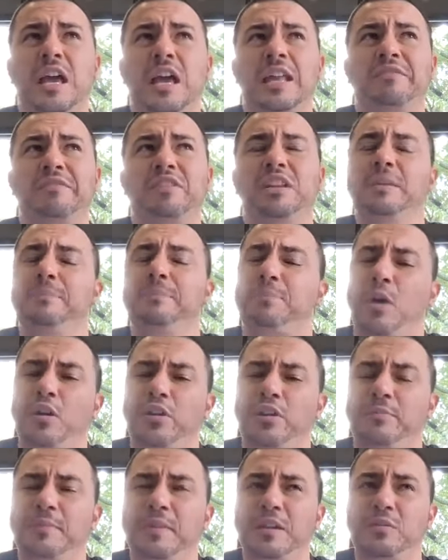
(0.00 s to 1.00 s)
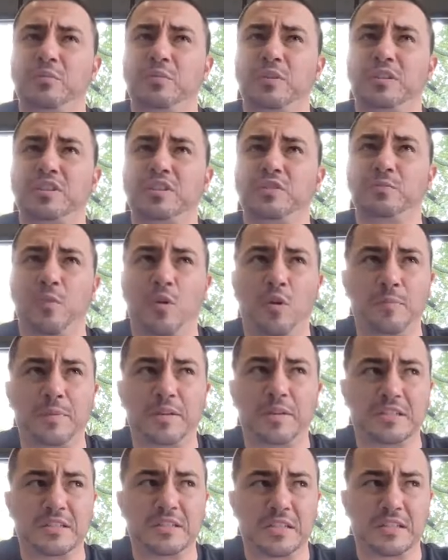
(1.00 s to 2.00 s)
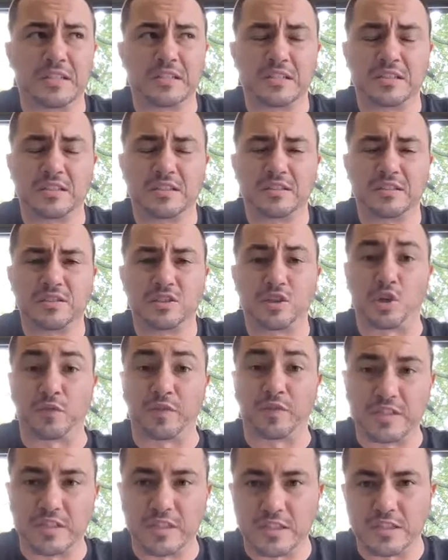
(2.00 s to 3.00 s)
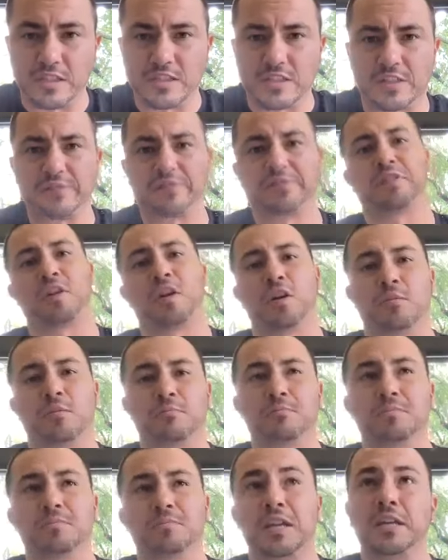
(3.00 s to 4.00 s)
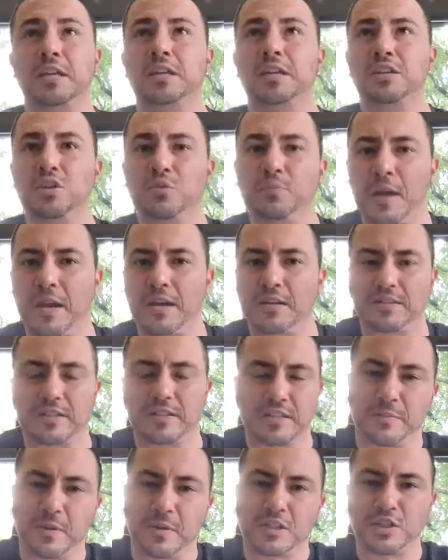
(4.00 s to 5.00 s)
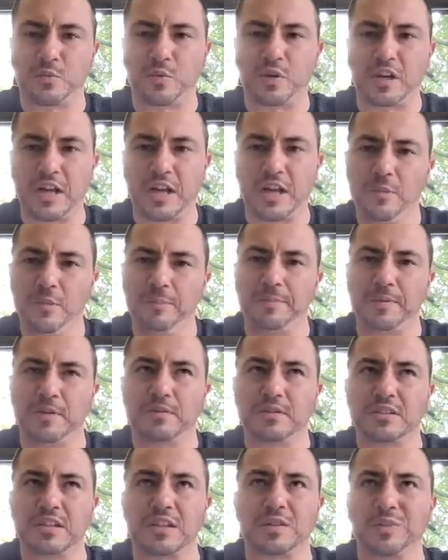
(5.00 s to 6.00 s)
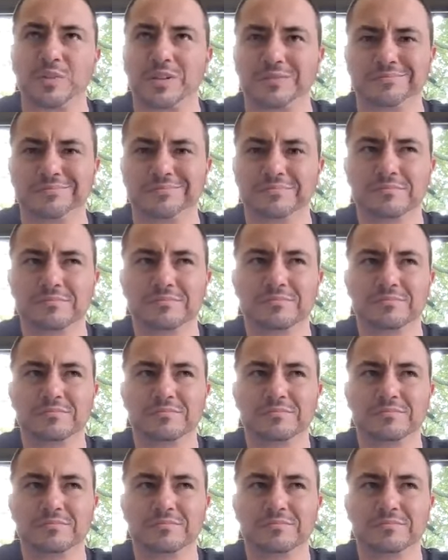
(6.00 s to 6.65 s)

and it really bothered me with small business services and firms. Hey, you pay us this much and we're going to help you. It's like, well,